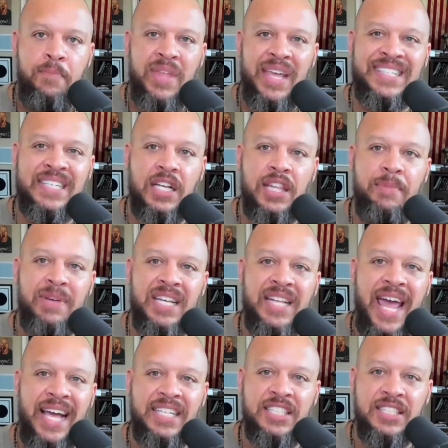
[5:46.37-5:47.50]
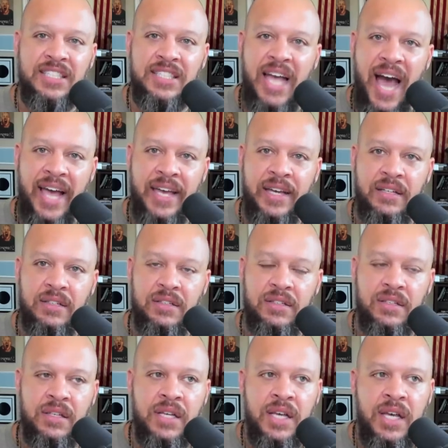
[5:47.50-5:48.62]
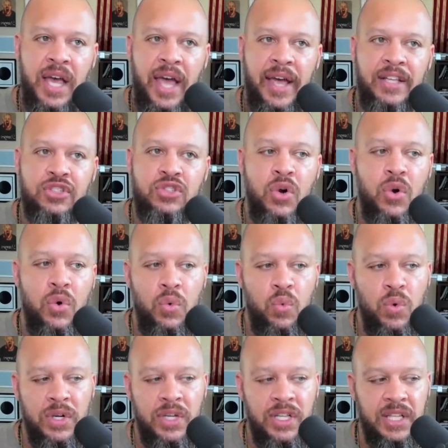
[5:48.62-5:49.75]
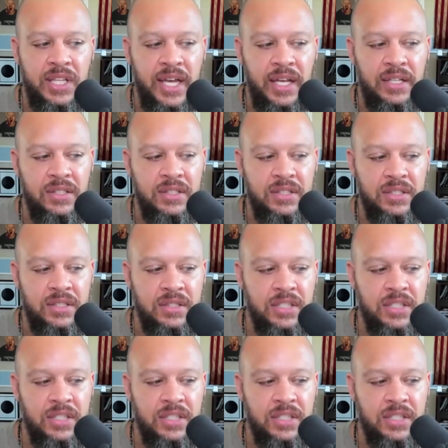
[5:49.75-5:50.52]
It's an elimination diet, and so one of the things